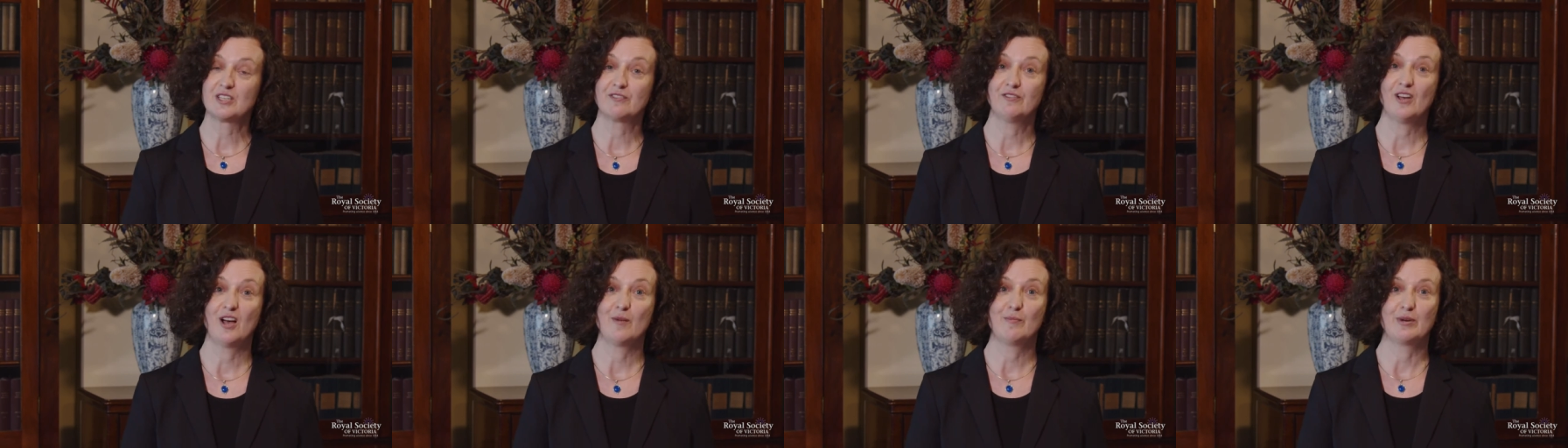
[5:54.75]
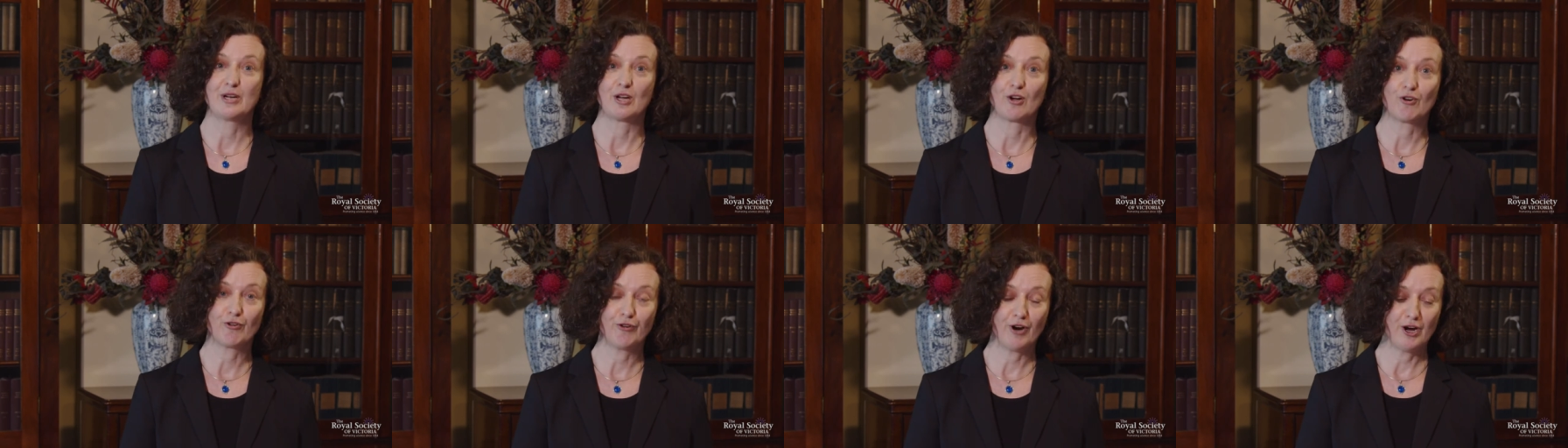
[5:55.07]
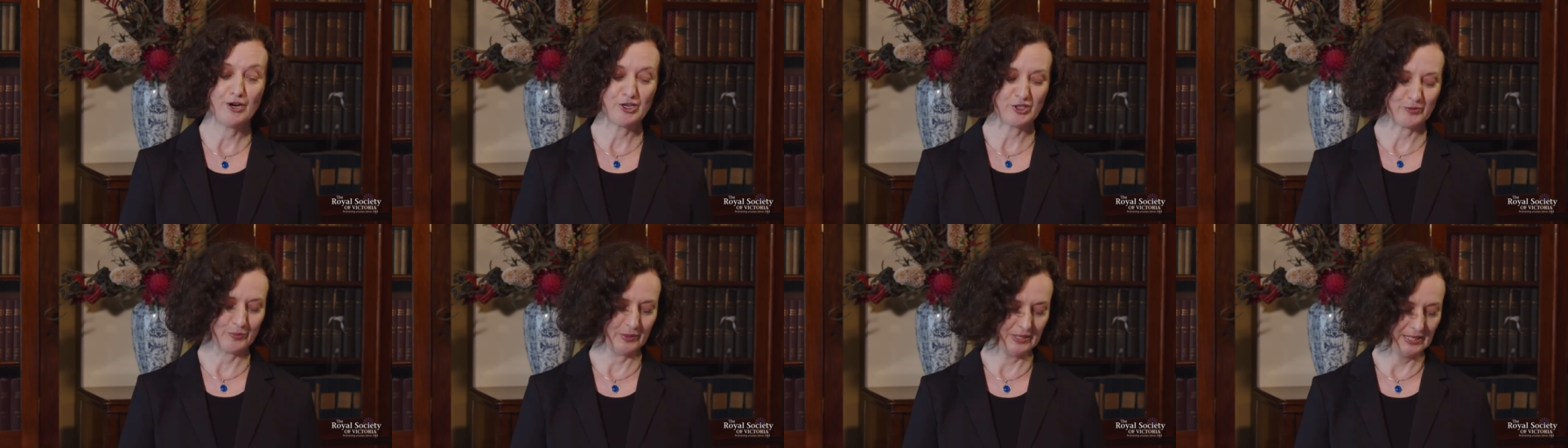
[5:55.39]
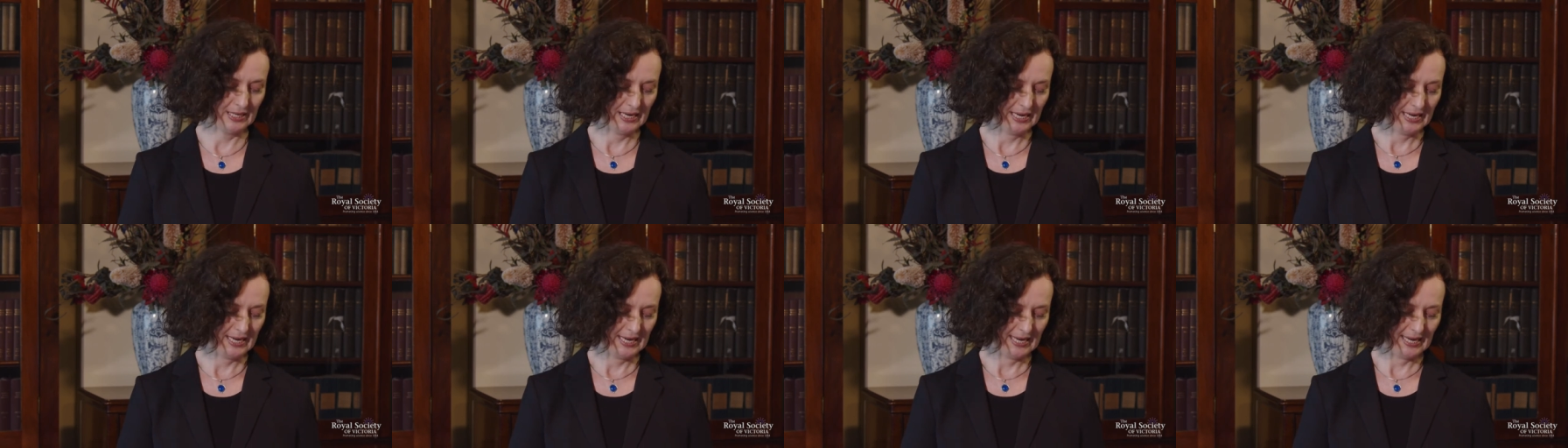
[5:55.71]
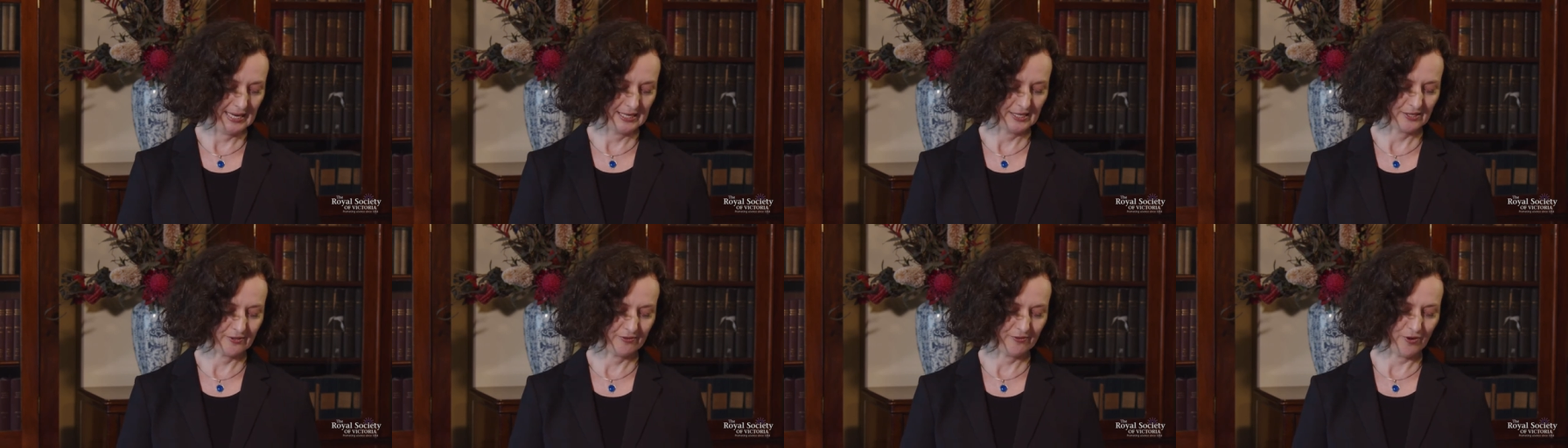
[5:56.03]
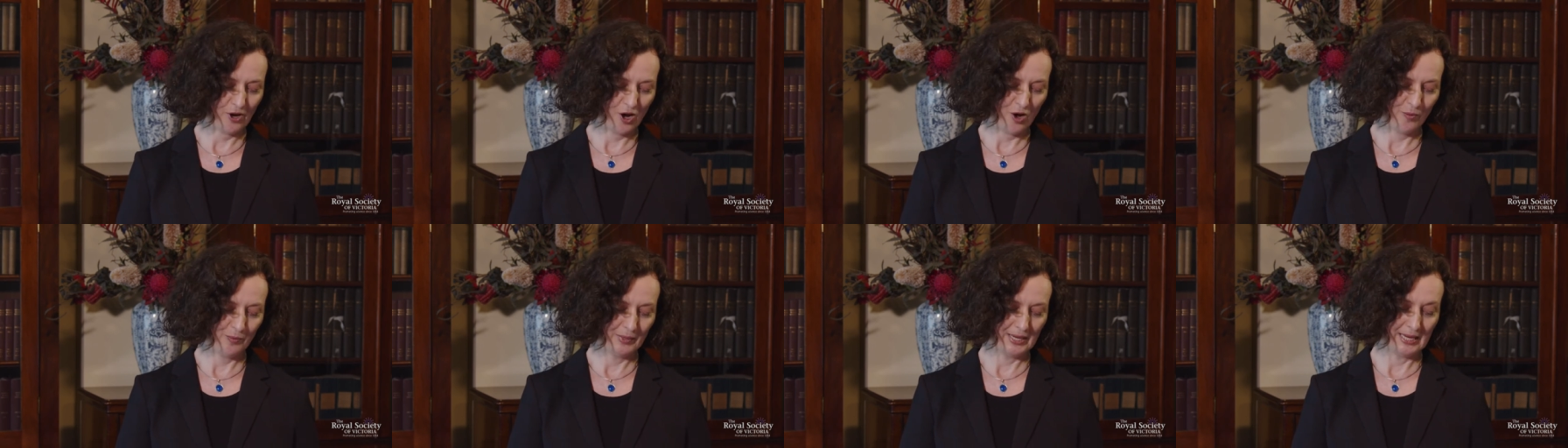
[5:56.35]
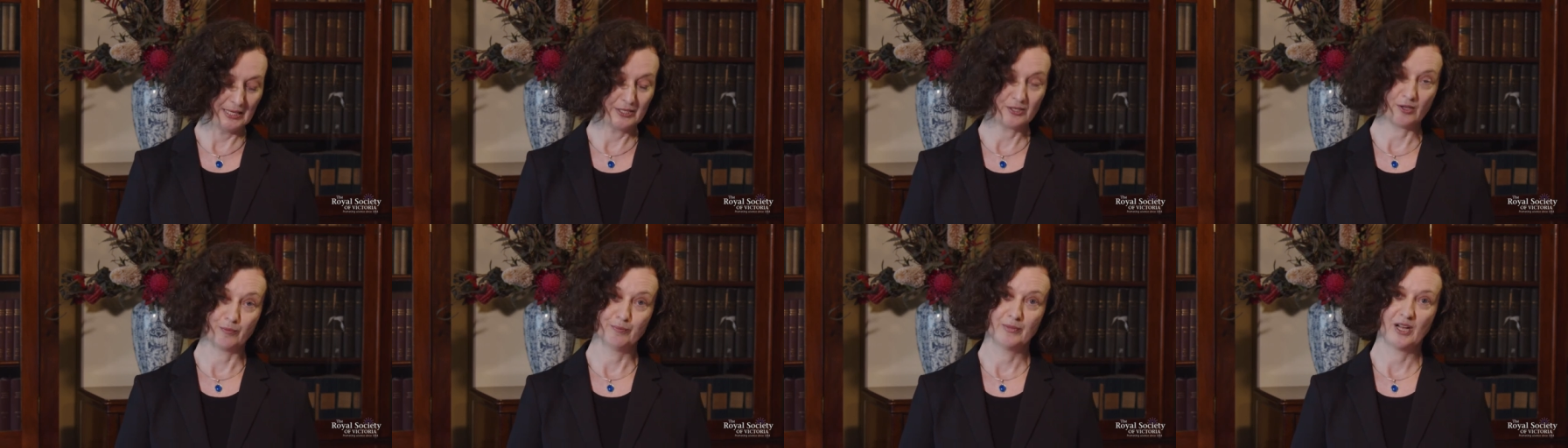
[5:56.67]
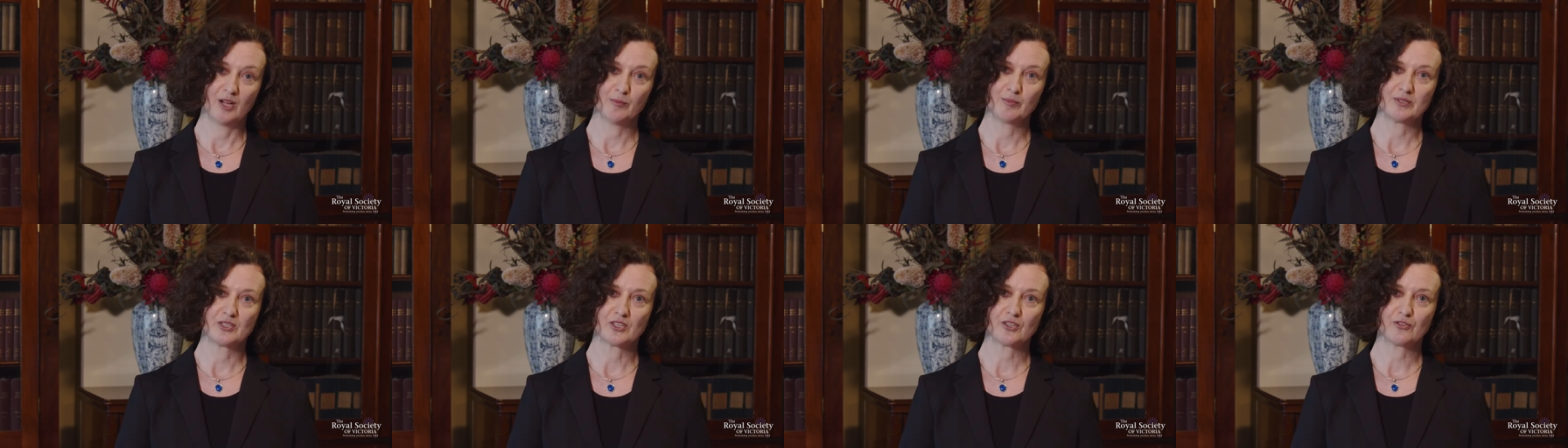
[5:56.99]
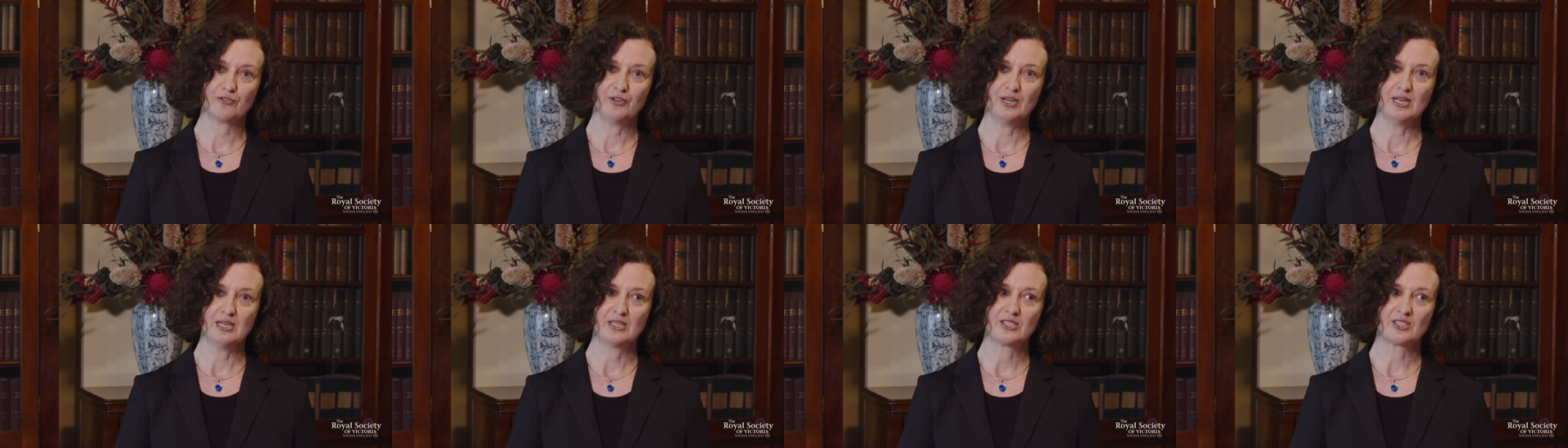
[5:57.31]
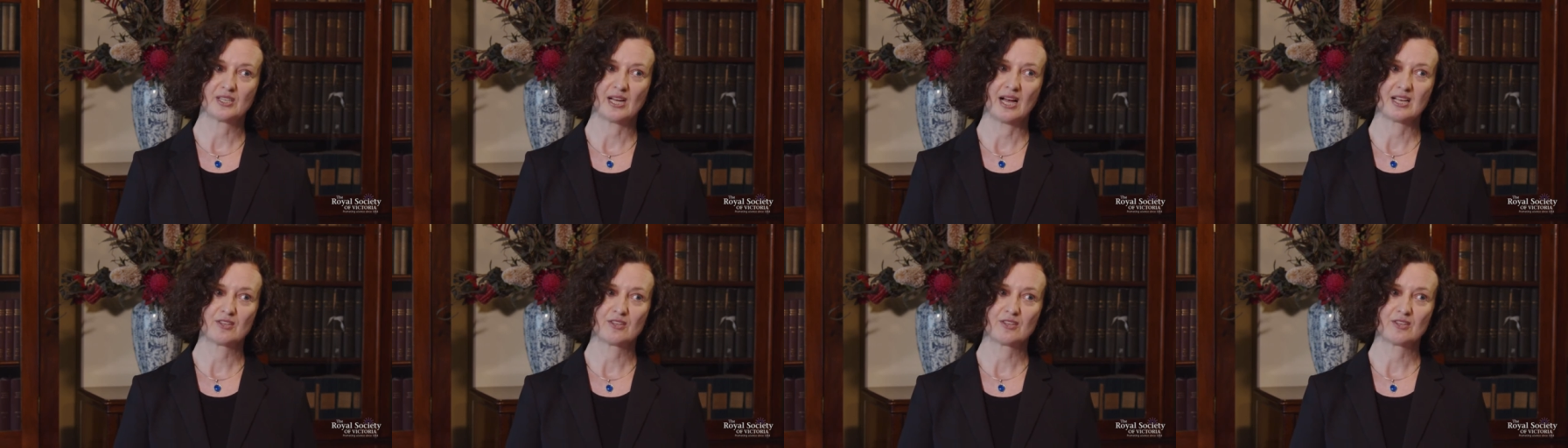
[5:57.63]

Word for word: of urban encroachment into farmland on Melbourne's fringe